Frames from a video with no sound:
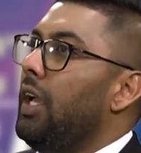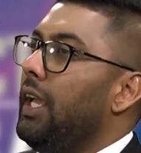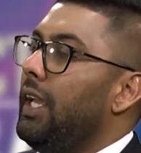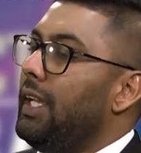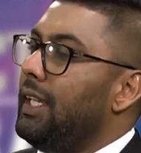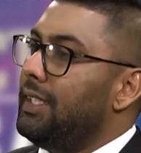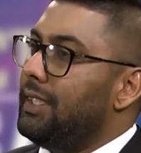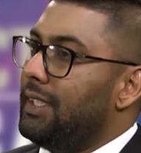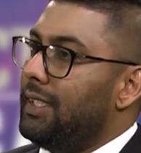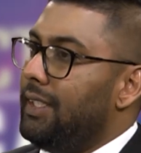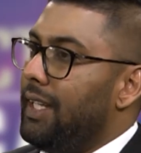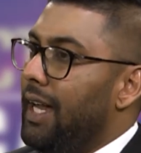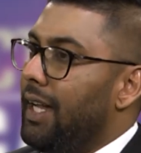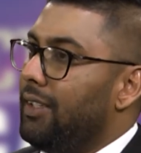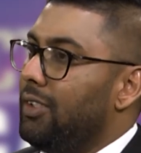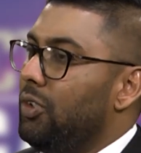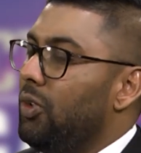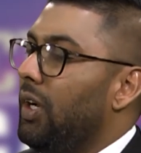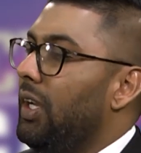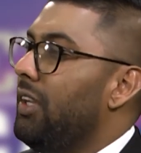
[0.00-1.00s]
Is it that
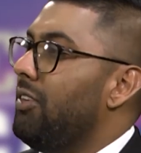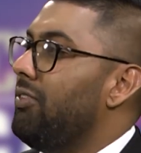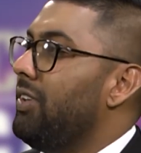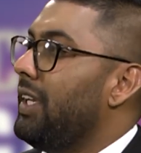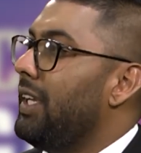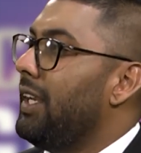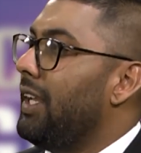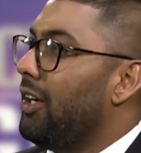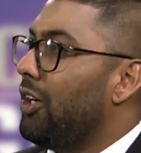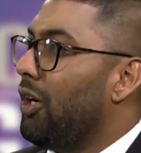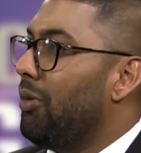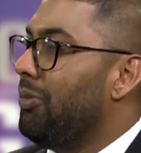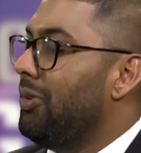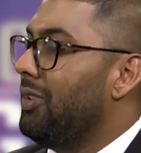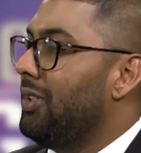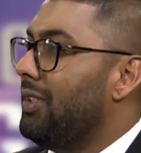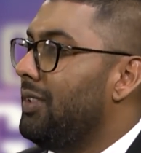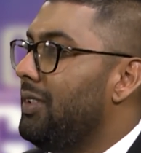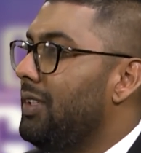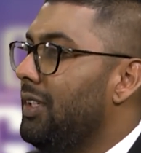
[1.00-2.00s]
you are living in a
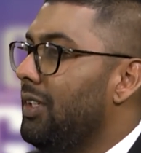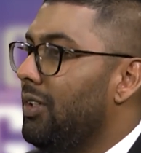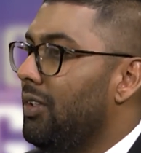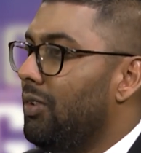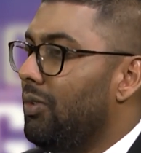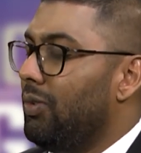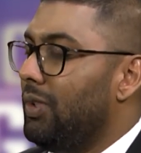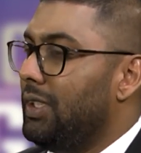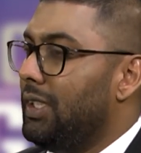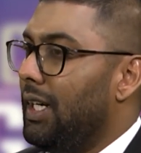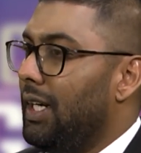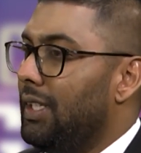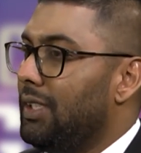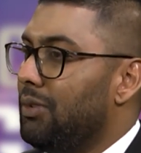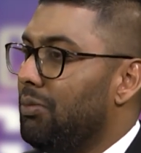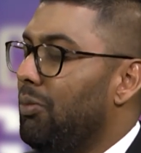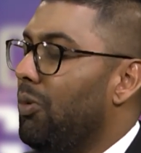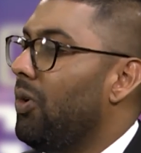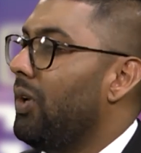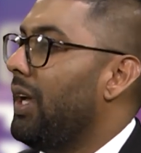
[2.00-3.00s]
community which has
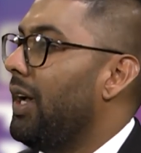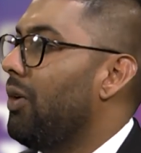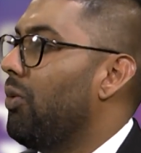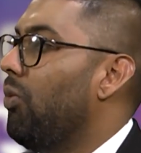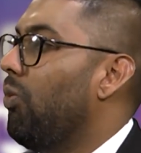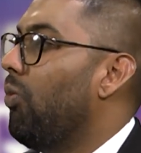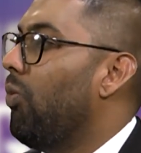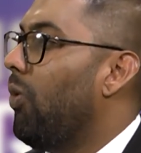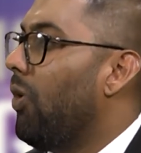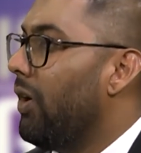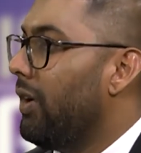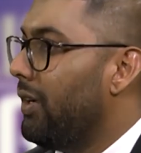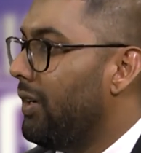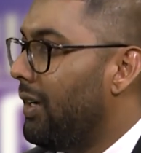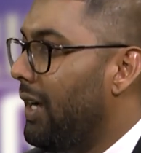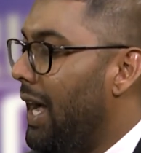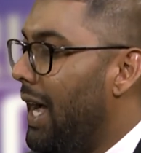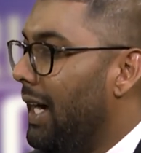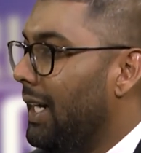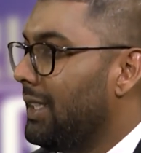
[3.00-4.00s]
more than one
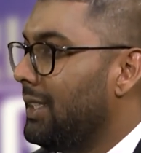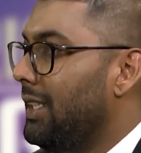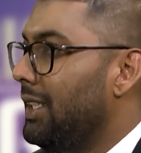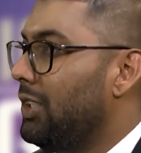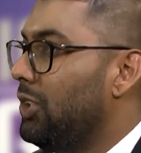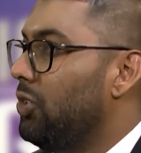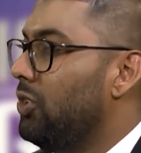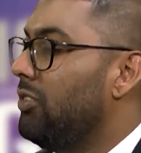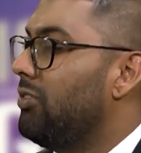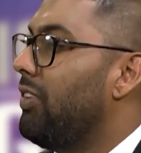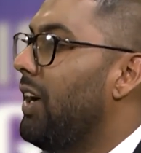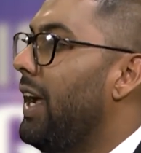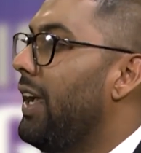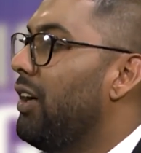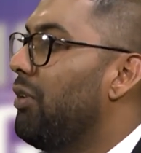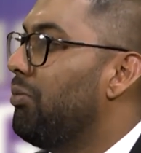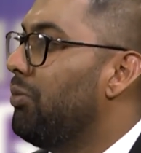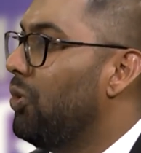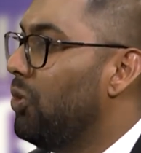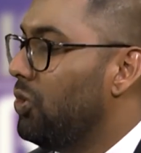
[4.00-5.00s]
access route via
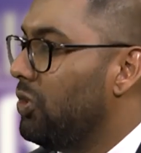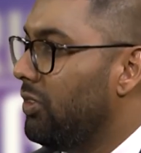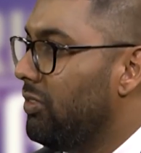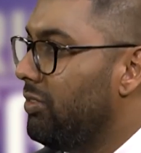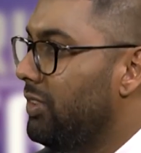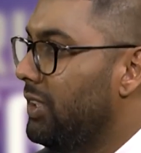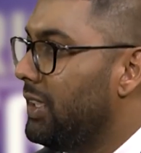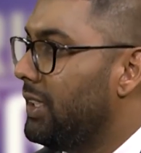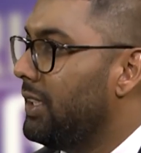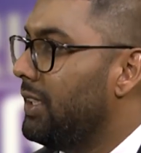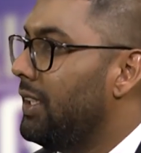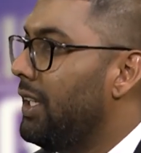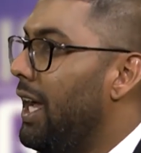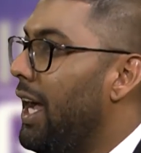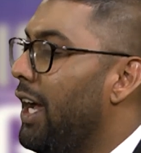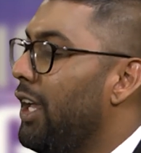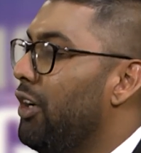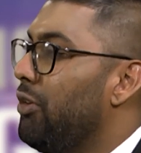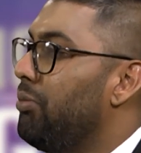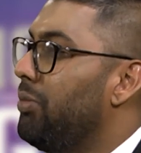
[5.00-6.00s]
motor vehicle
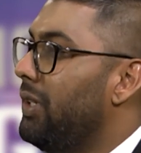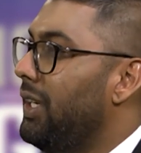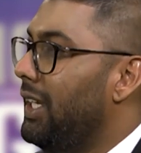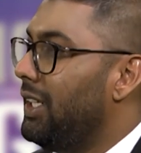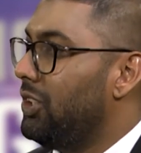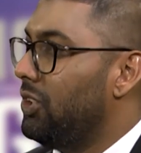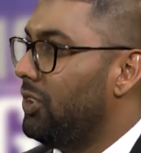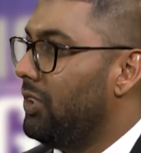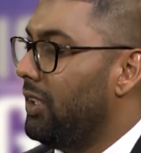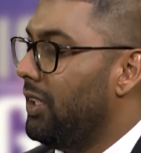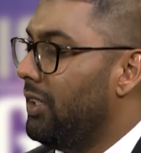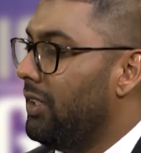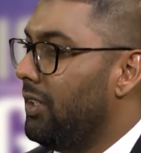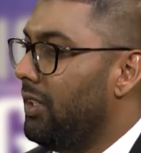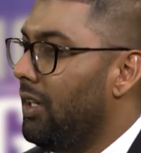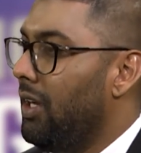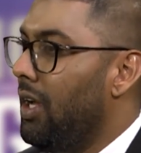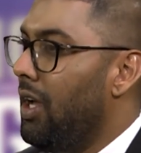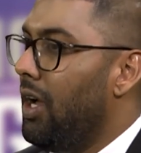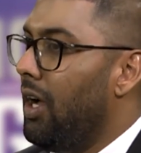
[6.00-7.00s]
and pedestrian
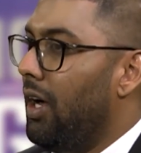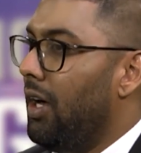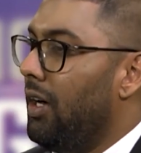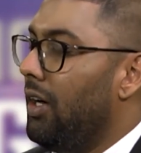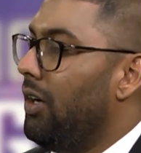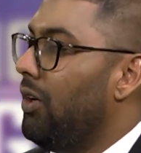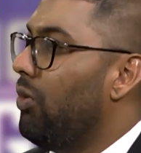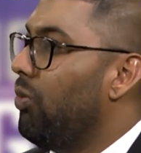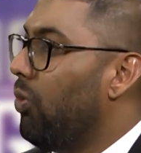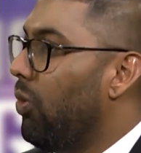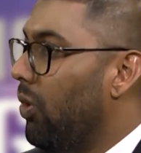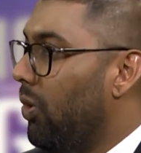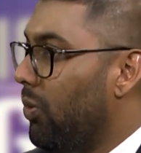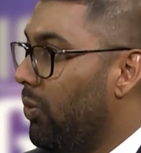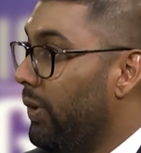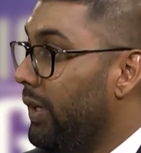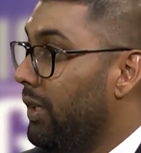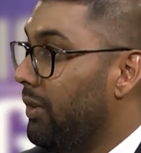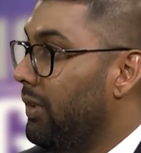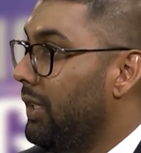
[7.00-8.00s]

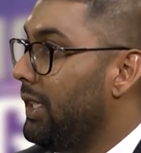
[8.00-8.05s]
walkway?